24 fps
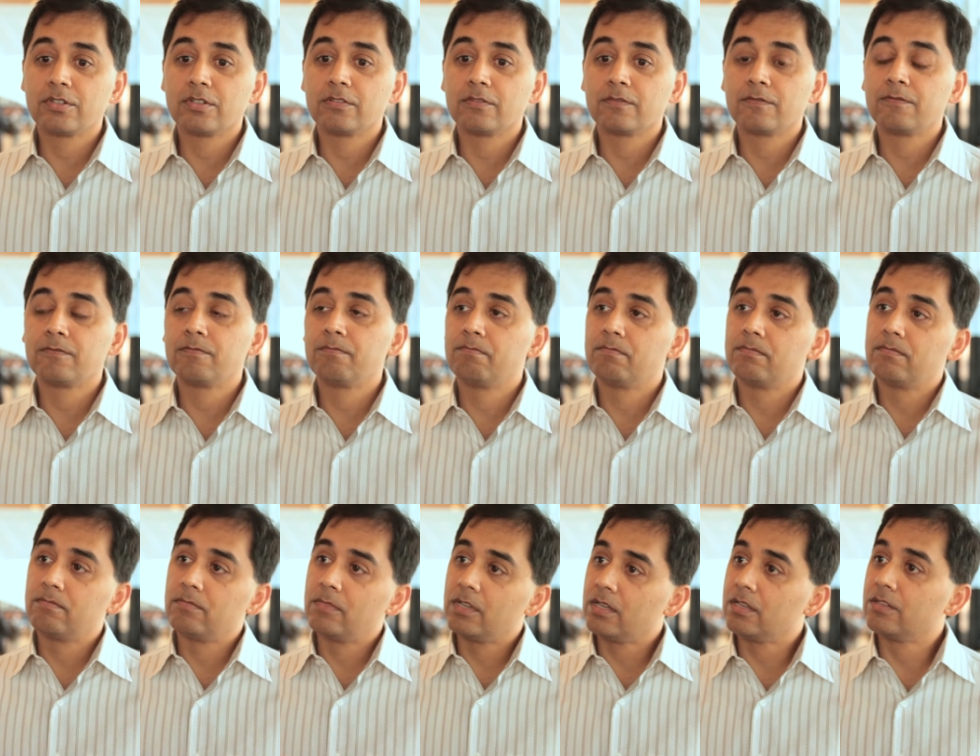of
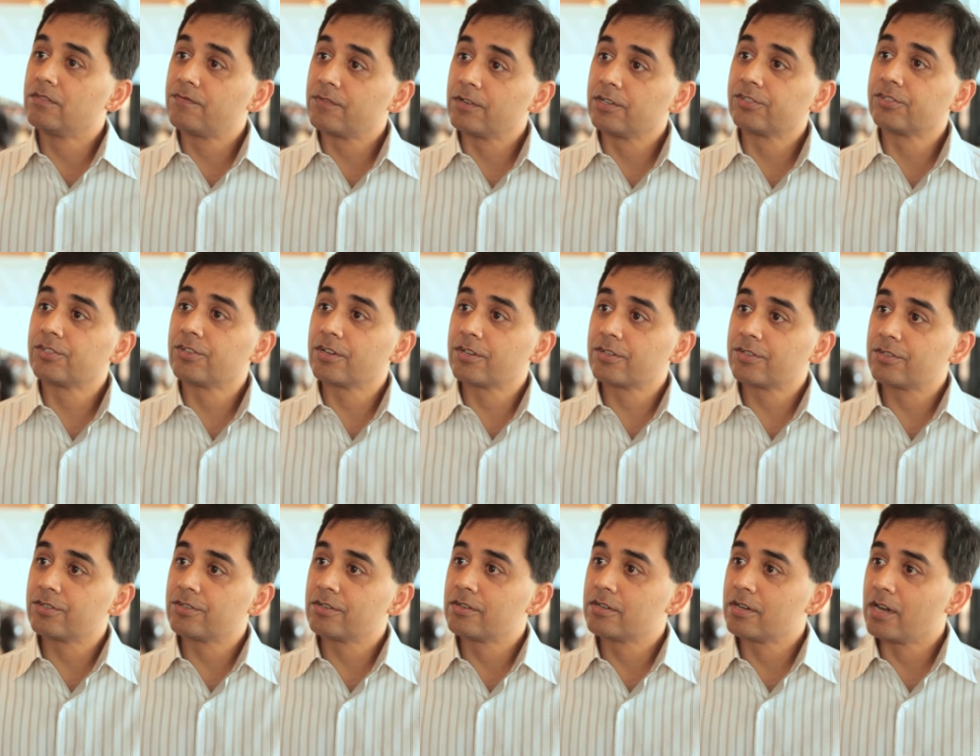
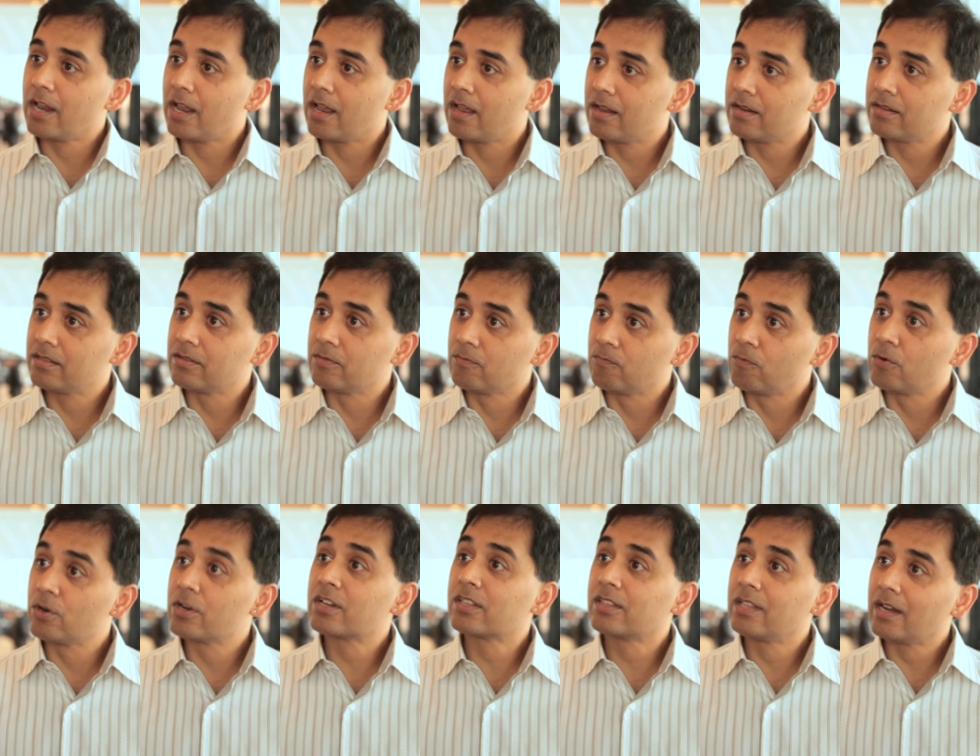infrastructure and the
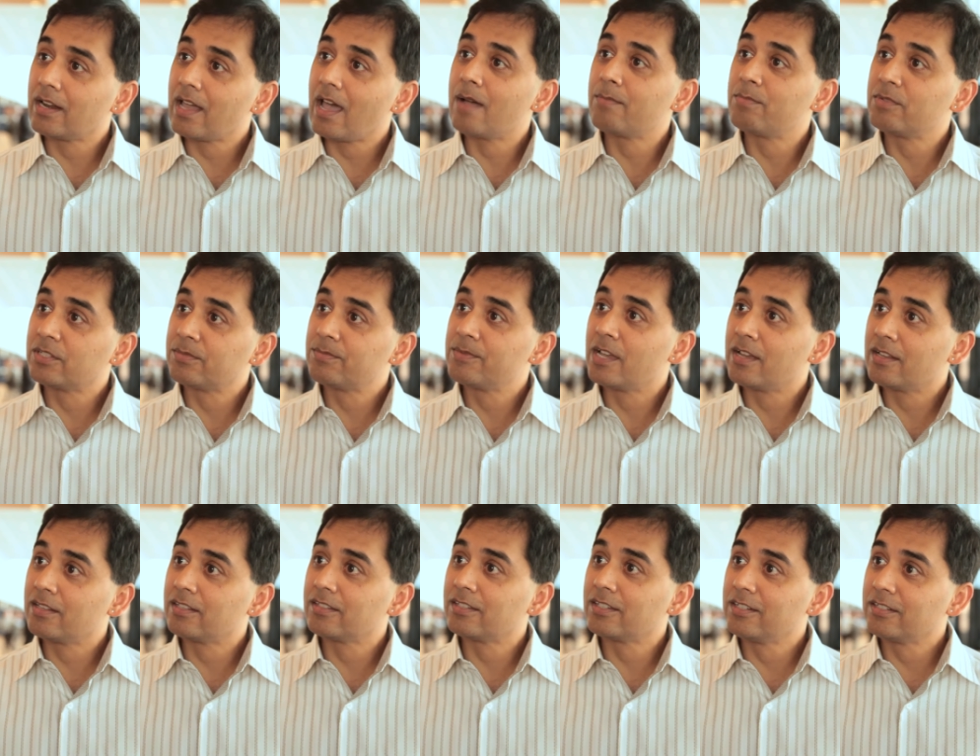work that happens
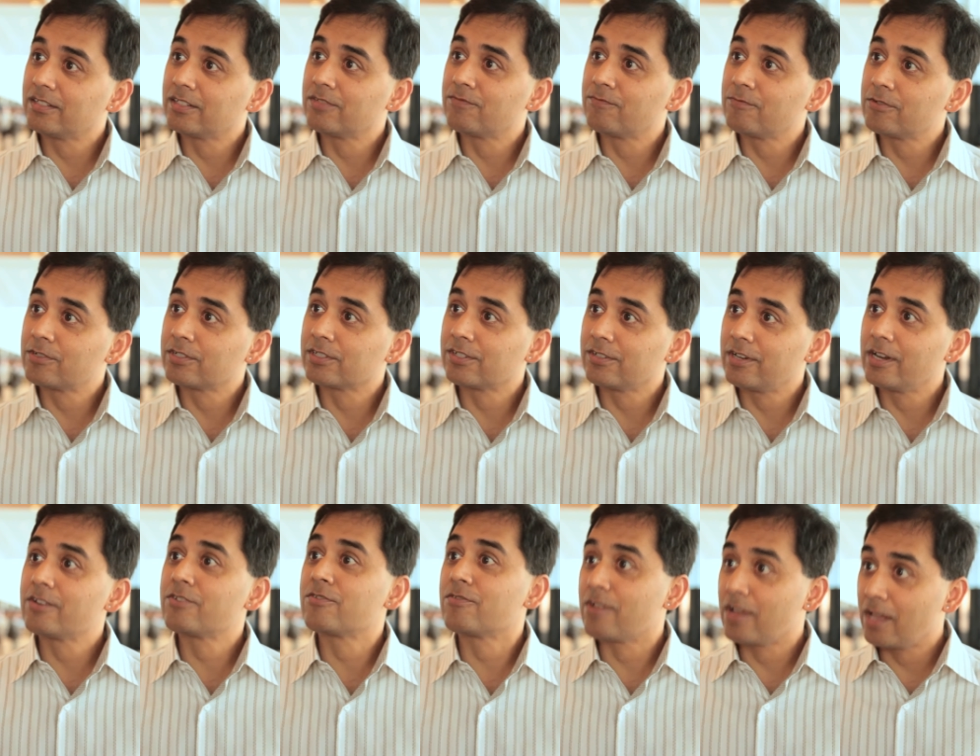behind the scenes at
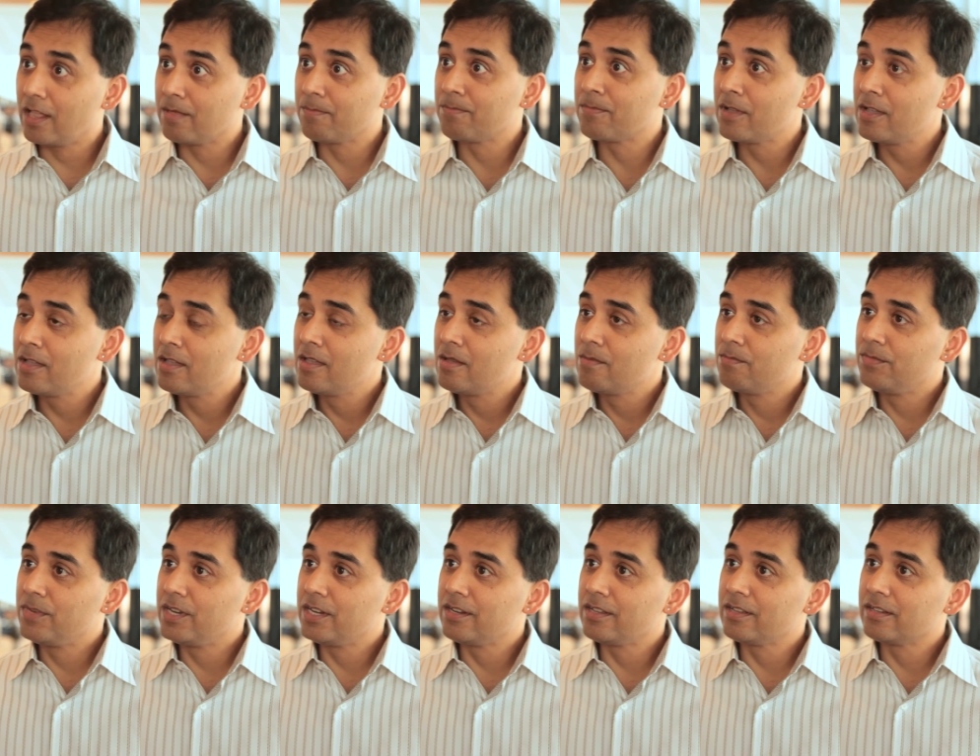Phocuswright to help
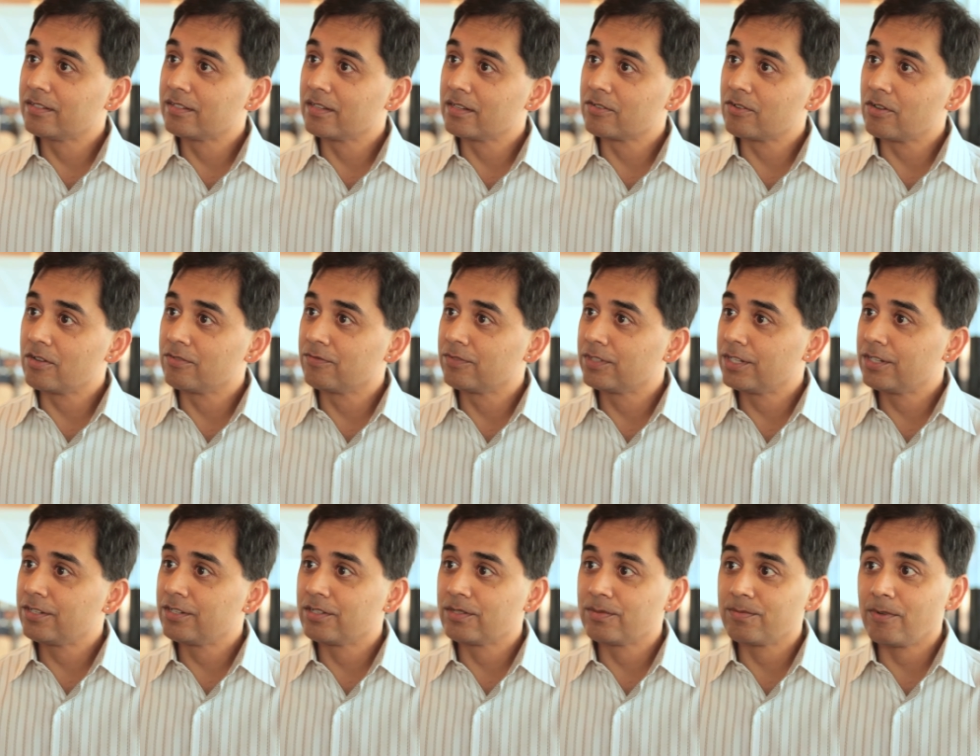meetings and
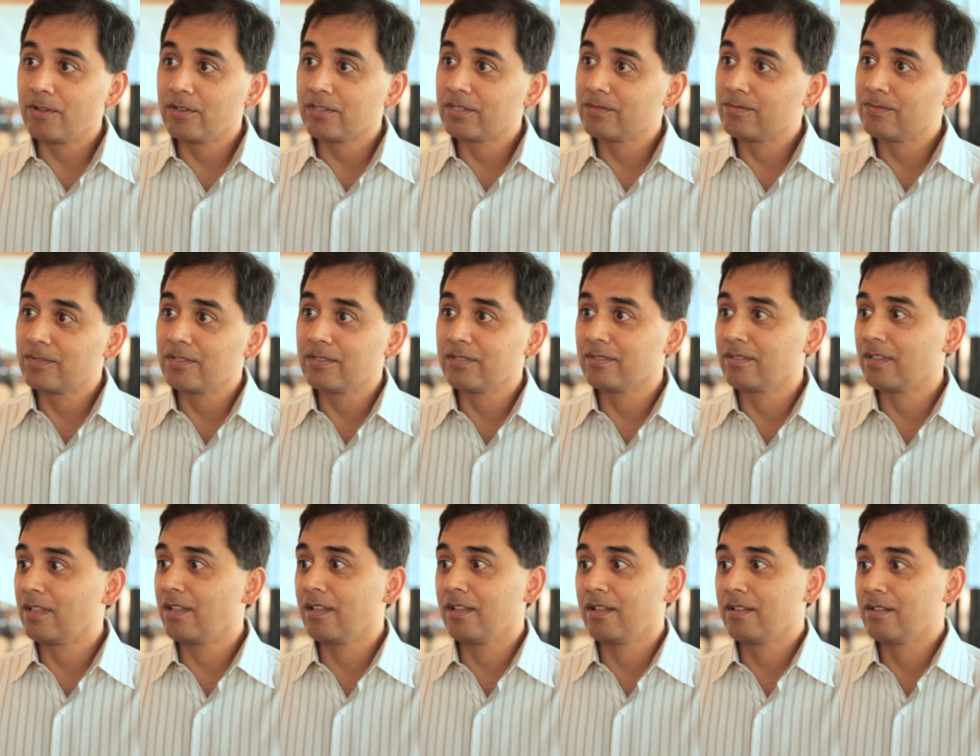conversations possible.
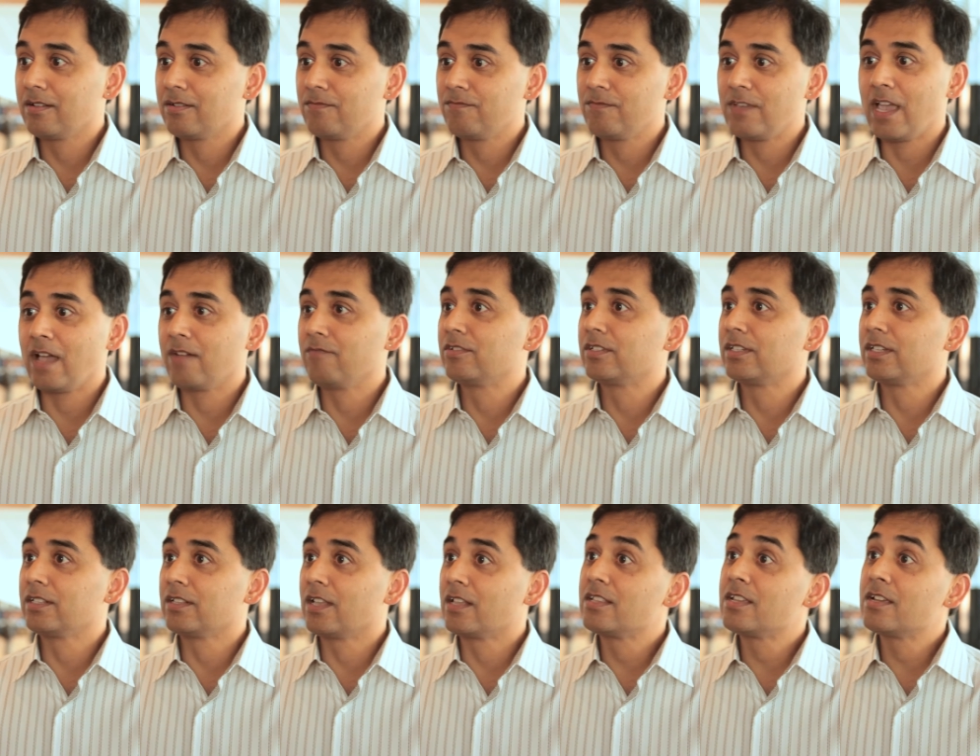Uh, we haven't
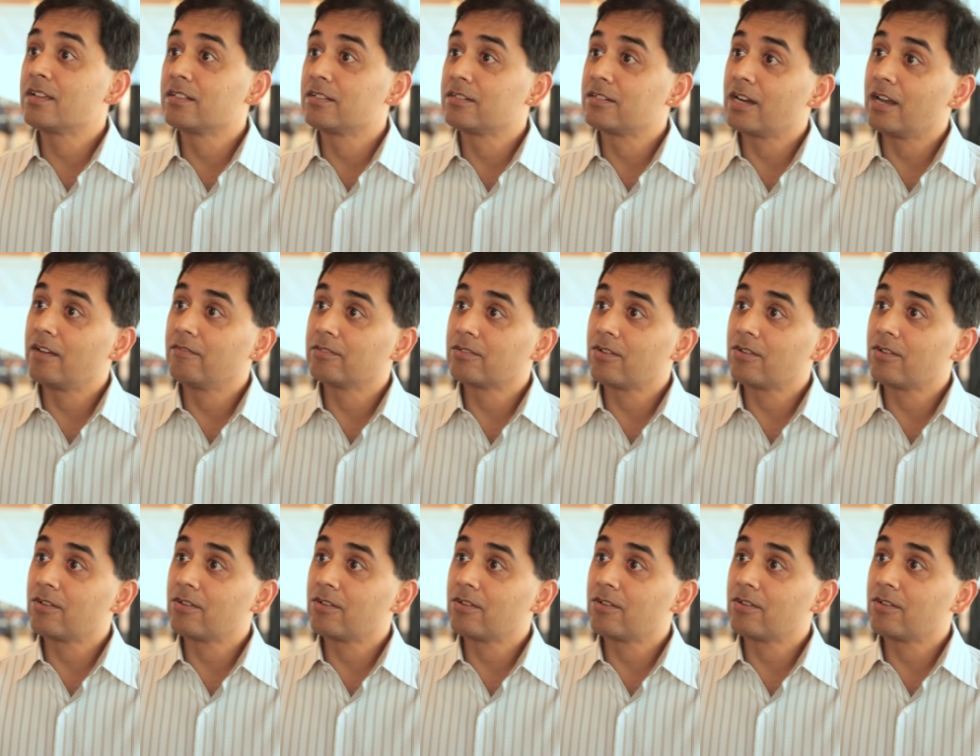seen any other travel